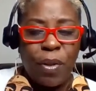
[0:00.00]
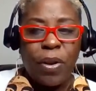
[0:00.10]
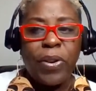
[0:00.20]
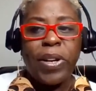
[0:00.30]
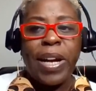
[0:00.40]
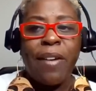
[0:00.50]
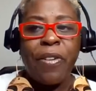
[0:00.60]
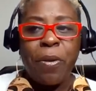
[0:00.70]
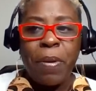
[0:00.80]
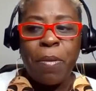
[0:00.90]
And I've
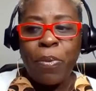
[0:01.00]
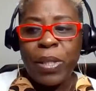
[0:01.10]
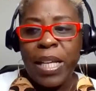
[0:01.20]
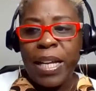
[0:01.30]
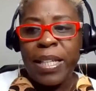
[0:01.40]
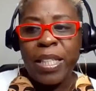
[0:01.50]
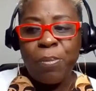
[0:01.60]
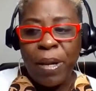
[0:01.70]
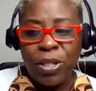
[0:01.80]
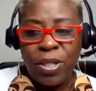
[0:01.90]
heard people say this,
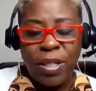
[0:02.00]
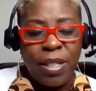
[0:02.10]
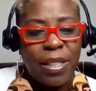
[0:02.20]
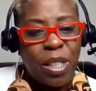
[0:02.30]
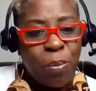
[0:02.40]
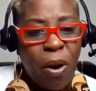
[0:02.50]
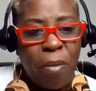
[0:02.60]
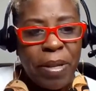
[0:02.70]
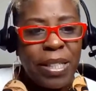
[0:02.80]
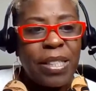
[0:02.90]
especially in small
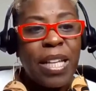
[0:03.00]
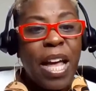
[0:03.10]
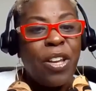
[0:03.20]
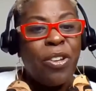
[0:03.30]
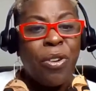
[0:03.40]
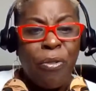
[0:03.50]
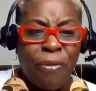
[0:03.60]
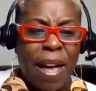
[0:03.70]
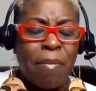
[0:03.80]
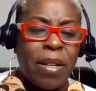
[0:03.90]
business.
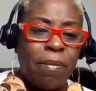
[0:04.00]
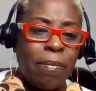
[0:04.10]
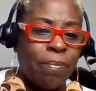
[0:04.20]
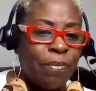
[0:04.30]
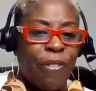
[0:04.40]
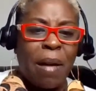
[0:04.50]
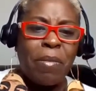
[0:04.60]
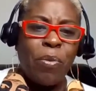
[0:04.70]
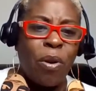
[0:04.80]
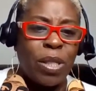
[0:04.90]
Family
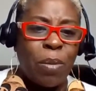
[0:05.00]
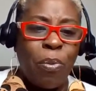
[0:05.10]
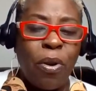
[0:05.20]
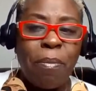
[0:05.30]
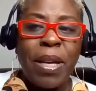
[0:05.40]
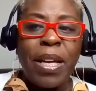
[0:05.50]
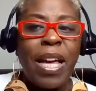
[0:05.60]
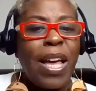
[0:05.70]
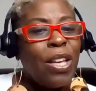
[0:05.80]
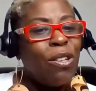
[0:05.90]
family won't support me.
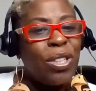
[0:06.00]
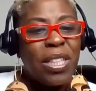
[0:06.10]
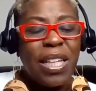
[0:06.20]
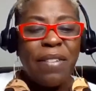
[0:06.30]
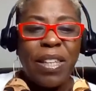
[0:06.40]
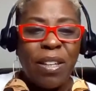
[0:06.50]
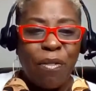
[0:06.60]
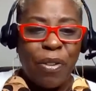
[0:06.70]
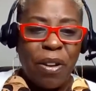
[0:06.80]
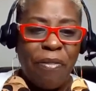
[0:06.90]
You shouldn't even
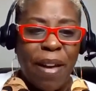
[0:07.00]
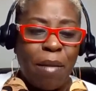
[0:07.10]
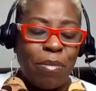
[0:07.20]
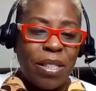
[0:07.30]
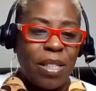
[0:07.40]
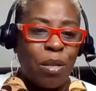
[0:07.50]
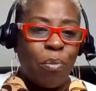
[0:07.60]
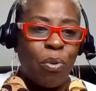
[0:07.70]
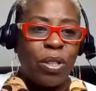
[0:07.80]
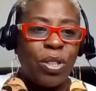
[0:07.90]
look for your family to
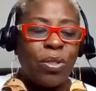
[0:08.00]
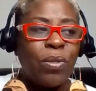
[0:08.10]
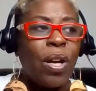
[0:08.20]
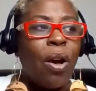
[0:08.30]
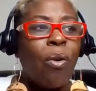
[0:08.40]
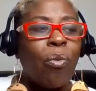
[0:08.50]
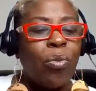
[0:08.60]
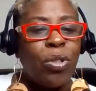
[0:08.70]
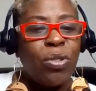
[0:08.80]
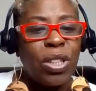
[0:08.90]
support you.
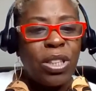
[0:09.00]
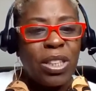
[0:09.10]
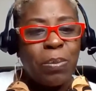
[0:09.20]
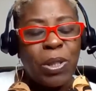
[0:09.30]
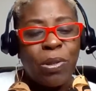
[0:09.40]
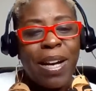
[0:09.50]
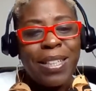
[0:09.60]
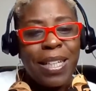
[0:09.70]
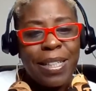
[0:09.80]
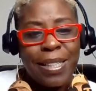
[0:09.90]
You should just be
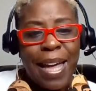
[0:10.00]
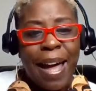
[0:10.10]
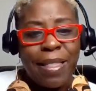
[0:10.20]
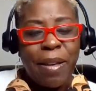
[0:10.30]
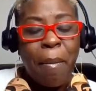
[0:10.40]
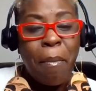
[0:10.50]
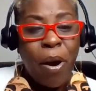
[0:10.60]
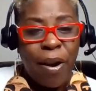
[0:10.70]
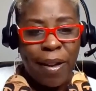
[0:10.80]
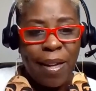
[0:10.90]
trying to attack the
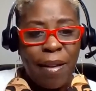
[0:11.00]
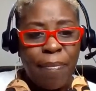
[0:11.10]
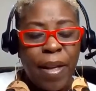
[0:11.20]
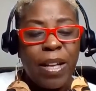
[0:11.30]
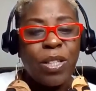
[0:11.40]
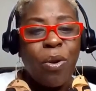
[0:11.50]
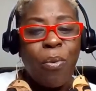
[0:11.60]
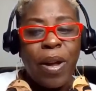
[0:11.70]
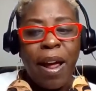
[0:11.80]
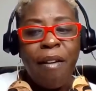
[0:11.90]
market. So
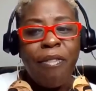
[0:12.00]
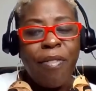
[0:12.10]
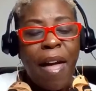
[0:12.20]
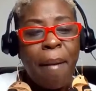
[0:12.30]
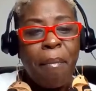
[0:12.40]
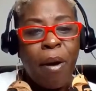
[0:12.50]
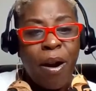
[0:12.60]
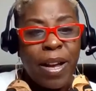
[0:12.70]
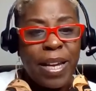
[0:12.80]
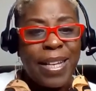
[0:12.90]
whatever that
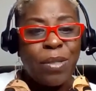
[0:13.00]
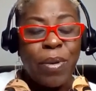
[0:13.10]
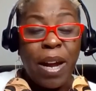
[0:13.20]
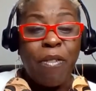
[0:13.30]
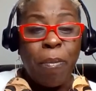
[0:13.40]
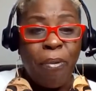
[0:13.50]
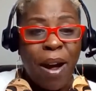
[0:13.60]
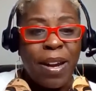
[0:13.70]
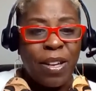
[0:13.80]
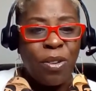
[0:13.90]
market is, whatever
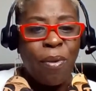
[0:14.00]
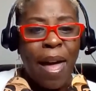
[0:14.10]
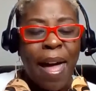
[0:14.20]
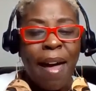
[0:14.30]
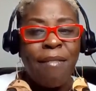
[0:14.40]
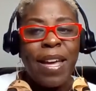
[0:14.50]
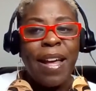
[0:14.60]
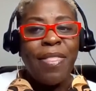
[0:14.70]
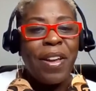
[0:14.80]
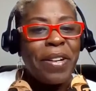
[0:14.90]
product you have,
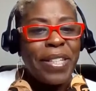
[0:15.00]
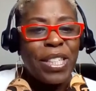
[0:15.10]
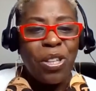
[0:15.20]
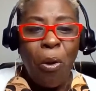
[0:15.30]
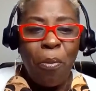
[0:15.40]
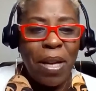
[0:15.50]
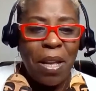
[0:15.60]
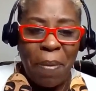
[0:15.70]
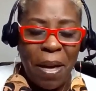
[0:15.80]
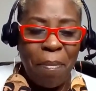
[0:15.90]
there is so
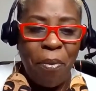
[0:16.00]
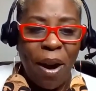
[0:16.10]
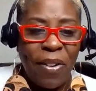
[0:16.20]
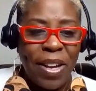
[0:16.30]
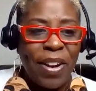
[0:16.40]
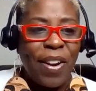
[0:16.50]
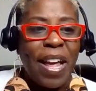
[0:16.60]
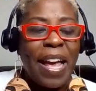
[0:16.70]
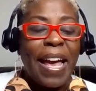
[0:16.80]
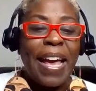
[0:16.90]
many people out here,
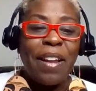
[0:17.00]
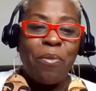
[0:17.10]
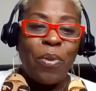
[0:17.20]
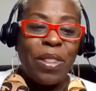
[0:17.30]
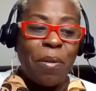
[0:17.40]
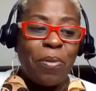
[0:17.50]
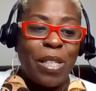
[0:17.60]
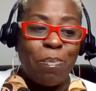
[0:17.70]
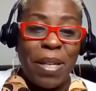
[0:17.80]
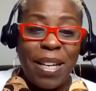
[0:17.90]
and with the
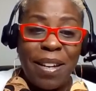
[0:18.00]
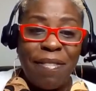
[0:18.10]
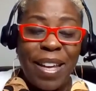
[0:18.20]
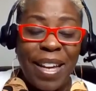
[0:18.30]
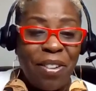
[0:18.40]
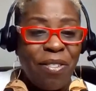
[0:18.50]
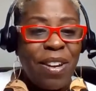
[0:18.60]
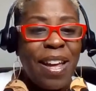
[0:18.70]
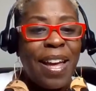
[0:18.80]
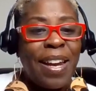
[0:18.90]
speed of the
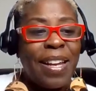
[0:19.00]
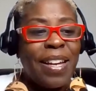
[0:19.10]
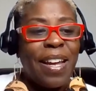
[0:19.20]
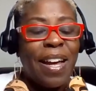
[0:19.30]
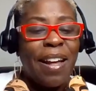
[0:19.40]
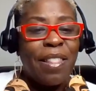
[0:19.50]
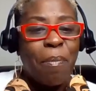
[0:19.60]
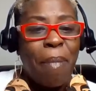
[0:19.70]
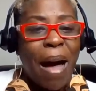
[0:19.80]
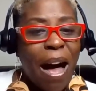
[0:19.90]
internet and
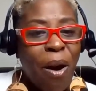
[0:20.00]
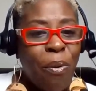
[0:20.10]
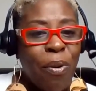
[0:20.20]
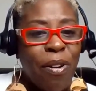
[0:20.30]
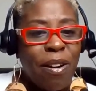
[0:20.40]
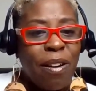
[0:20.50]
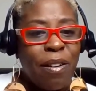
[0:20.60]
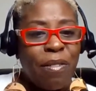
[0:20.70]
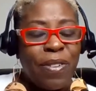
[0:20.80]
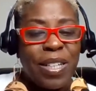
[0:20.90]
the power
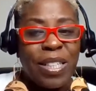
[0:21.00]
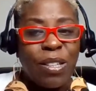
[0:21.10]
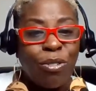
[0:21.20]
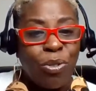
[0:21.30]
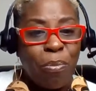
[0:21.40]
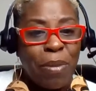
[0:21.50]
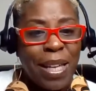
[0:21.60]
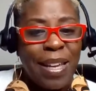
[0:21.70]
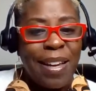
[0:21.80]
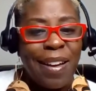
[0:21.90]
of social
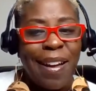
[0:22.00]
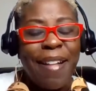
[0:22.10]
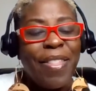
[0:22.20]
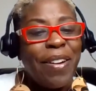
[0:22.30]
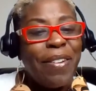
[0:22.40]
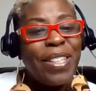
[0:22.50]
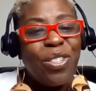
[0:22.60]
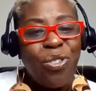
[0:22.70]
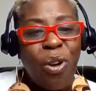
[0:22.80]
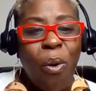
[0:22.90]
media, there is
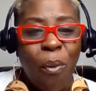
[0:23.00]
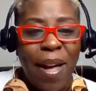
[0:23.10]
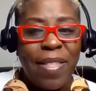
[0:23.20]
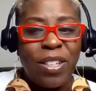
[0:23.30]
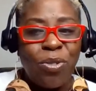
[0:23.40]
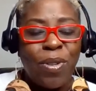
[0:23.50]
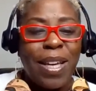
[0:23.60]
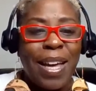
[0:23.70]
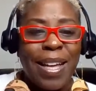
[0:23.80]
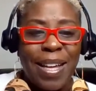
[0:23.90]
no way that you
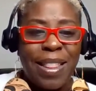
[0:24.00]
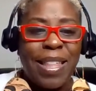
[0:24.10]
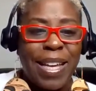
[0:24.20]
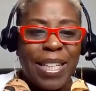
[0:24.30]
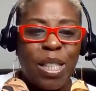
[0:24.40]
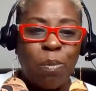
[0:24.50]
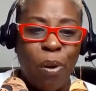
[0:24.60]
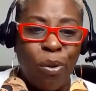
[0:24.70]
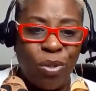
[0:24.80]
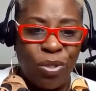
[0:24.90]
can't get the
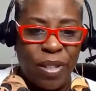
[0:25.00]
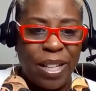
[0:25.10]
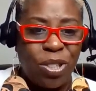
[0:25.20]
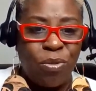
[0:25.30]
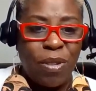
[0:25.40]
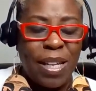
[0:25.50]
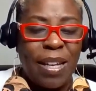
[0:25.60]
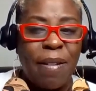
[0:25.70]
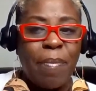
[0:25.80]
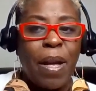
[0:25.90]
exposure that you
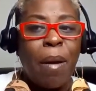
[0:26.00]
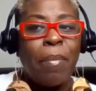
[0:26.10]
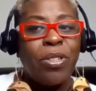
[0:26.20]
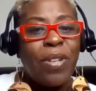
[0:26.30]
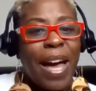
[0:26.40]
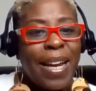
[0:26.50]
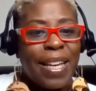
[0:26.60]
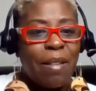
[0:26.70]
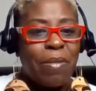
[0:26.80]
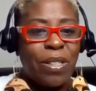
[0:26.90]
need. But you got to
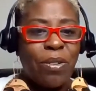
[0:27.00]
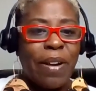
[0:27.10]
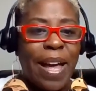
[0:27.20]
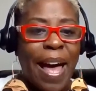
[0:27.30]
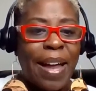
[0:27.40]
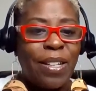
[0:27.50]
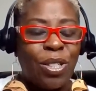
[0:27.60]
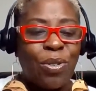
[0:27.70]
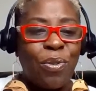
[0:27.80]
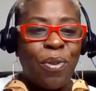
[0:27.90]
keep this great
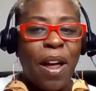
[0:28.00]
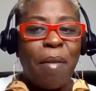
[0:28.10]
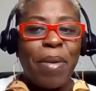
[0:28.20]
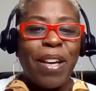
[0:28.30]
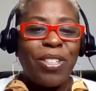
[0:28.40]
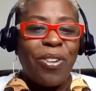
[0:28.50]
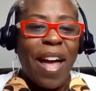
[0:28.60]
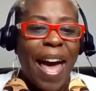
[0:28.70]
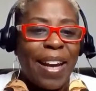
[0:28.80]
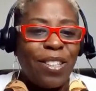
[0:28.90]
attitude because your
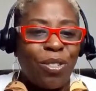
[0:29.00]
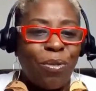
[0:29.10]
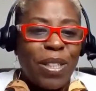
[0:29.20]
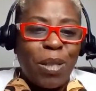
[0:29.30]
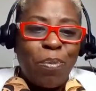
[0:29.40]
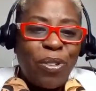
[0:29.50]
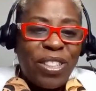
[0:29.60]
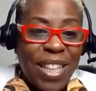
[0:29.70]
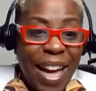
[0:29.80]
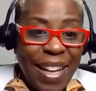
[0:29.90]
attitude is
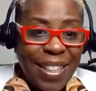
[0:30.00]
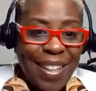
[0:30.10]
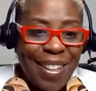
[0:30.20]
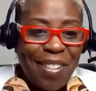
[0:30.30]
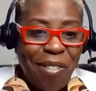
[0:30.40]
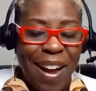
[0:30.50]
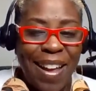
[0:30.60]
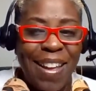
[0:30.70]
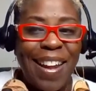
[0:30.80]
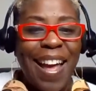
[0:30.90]
projected,
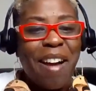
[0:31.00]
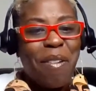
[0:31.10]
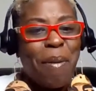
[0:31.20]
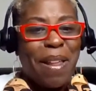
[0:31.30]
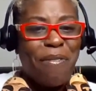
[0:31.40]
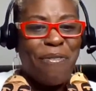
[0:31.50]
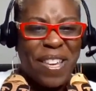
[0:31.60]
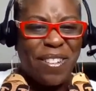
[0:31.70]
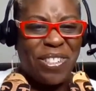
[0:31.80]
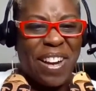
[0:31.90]
right? Everybody
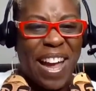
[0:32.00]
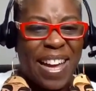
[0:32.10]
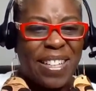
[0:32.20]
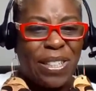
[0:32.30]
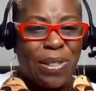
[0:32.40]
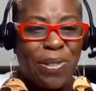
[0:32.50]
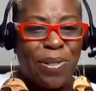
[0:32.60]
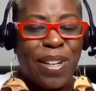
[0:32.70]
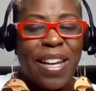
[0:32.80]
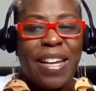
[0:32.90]
feels your attitude.